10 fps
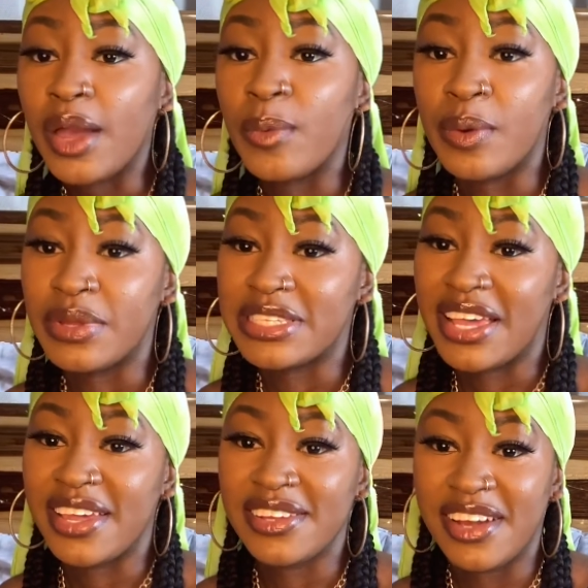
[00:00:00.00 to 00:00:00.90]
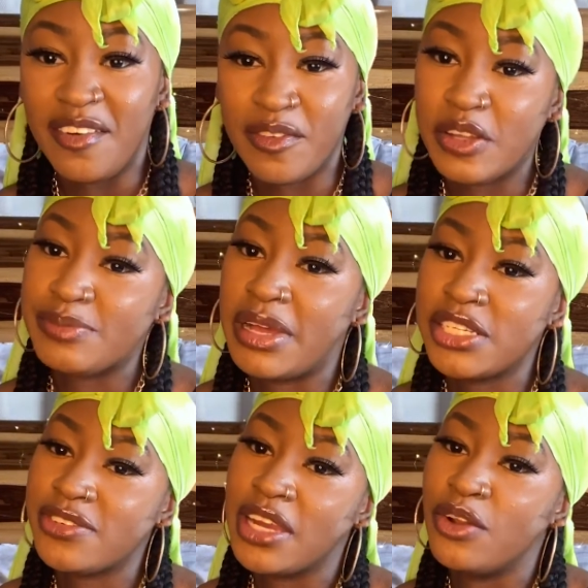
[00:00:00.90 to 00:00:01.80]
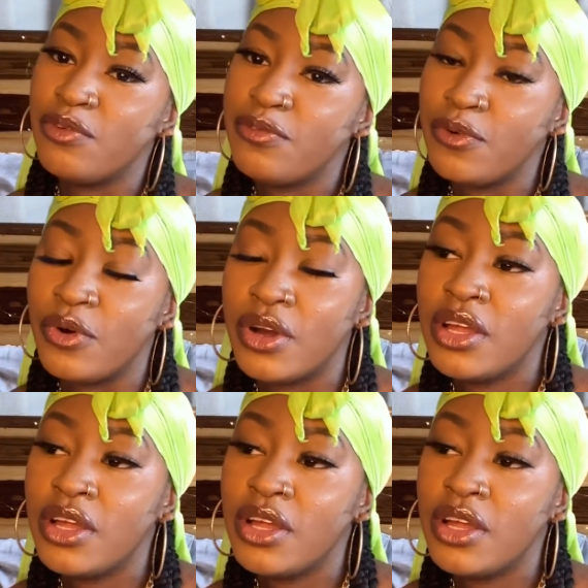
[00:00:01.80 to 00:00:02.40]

where was I? I've lost my trail of thought.